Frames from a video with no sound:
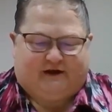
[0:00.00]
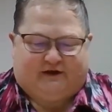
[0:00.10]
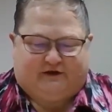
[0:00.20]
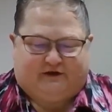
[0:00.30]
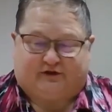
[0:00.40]

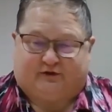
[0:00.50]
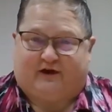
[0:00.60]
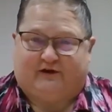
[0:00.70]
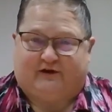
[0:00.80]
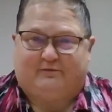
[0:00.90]
Just
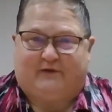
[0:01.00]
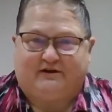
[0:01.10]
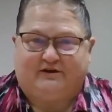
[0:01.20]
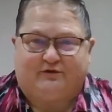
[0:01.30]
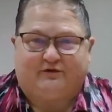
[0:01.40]
want to
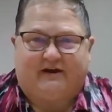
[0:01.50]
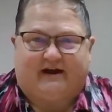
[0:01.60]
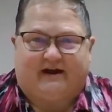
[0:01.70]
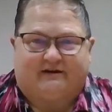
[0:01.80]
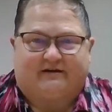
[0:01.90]
remind you
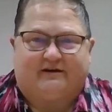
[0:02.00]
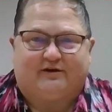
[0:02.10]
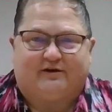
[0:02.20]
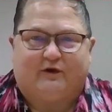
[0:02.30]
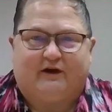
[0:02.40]
that
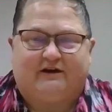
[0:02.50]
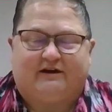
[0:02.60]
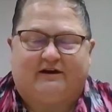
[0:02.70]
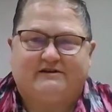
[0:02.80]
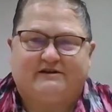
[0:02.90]
we
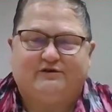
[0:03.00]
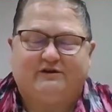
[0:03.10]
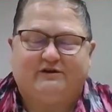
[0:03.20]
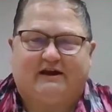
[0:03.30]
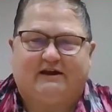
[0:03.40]
continue
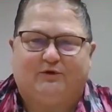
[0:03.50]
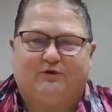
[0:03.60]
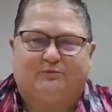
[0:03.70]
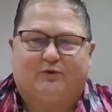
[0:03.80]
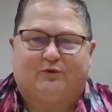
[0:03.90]
to keep you
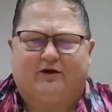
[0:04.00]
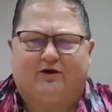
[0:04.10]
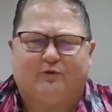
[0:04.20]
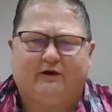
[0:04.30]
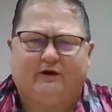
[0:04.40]
in prayer,
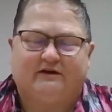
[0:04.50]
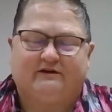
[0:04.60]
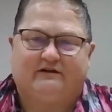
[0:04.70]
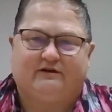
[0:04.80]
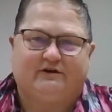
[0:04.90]
and we
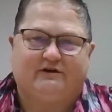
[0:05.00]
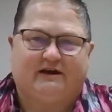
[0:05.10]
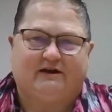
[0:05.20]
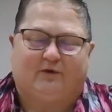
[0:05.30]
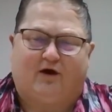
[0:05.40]
continue to
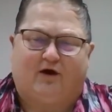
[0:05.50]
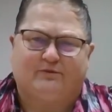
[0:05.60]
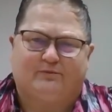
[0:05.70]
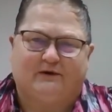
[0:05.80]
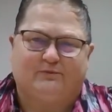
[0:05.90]
keep all the
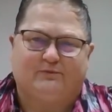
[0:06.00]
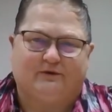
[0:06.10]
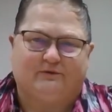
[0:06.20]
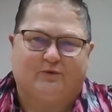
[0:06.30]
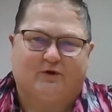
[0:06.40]
people
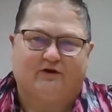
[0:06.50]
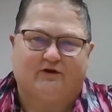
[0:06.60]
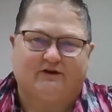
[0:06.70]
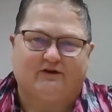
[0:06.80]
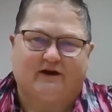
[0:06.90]
in prayer
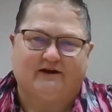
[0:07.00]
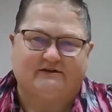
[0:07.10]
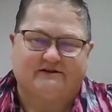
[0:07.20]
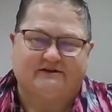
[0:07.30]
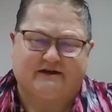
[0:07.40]
in the
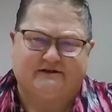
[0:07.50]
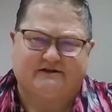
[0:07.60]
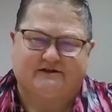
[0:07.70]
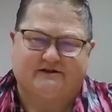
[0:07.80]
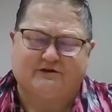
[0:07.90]
United States,
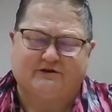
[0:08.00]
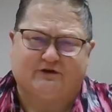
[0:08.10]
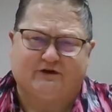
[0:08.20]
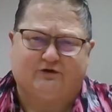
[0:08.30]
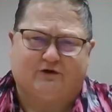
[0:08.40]

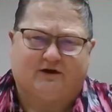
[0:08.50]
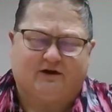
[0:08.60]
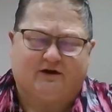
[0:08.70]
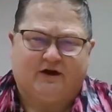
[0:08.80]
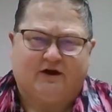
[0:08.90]
especially who are
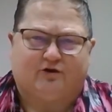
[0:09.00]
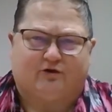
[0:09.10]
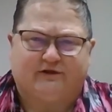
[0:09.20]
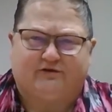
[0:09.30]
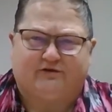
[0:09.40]

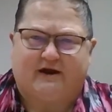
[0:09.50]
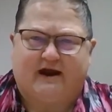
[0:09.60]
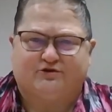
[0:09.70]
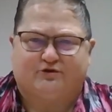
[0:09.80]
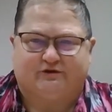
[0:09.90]
going through
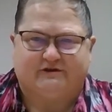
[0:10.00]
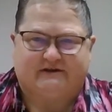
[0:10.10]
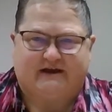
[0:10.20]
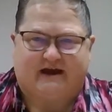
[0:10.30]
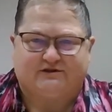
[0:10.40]
natural
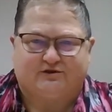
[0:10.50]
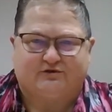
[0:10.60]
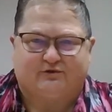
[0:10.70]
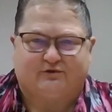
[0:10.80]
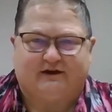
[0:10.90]
disasters
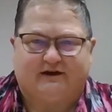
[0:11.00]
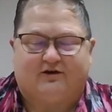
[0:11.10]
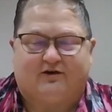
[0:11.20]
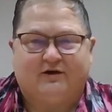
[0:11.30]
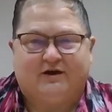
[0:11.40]
right
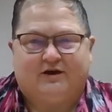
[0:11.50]
now.